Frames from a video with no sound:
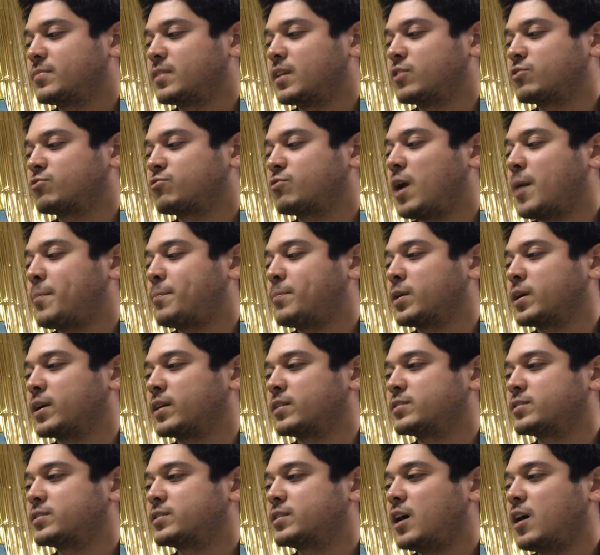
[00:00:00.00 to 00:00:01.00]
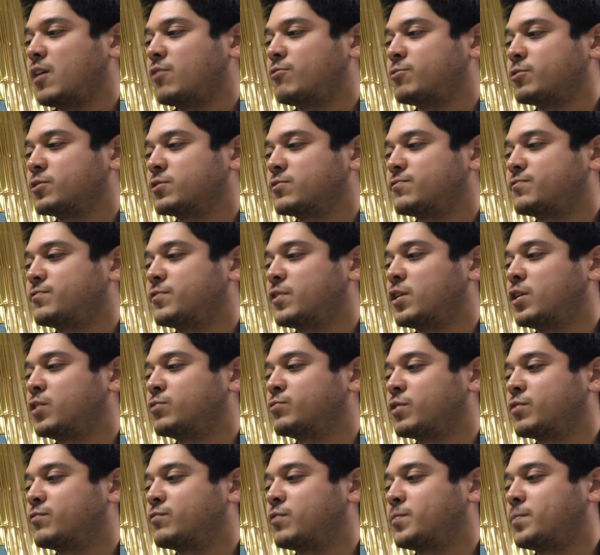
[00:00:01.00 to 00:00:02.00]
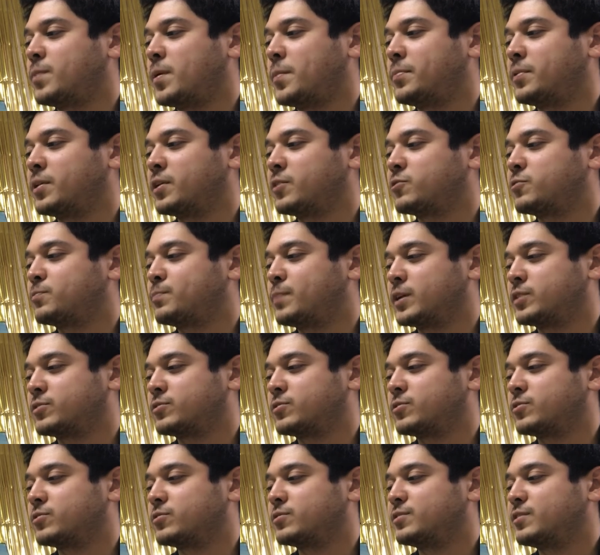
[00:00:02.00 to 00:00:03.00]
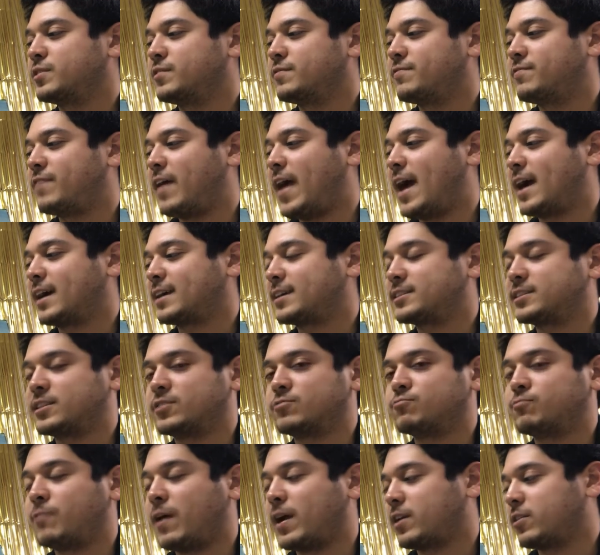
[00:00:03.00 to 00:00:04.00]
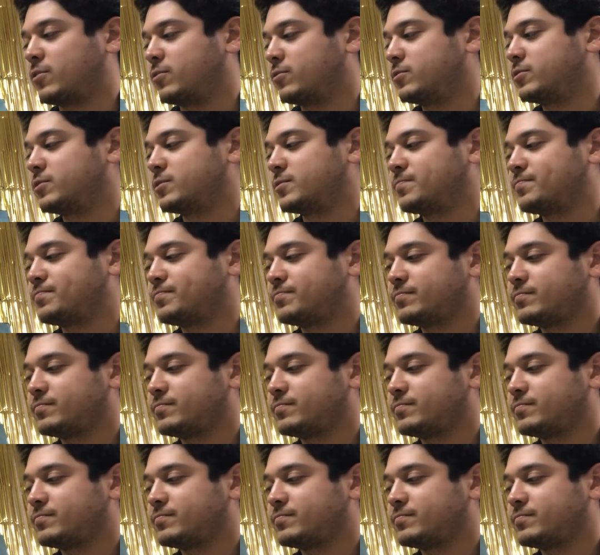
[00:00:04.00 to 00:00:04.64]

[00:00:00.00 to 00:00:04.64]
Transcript: The scrapbook itself was filled with football players' pictures, facts, and records.